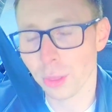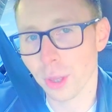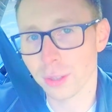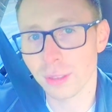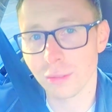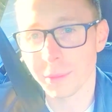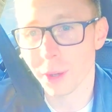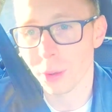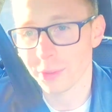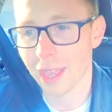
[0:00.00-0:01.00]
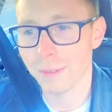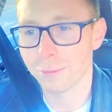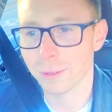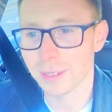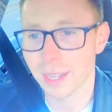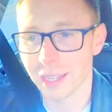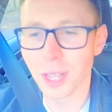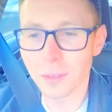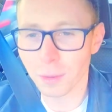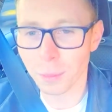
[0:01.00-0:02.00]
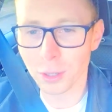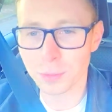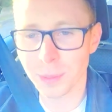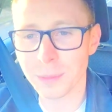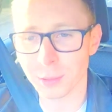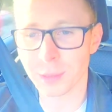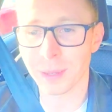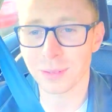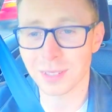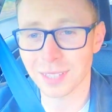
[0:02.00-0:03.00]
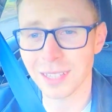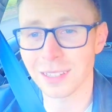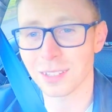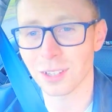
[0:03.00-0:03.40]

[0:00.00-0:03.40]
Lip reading: 33 miles every day. For most people, you'll be able to take this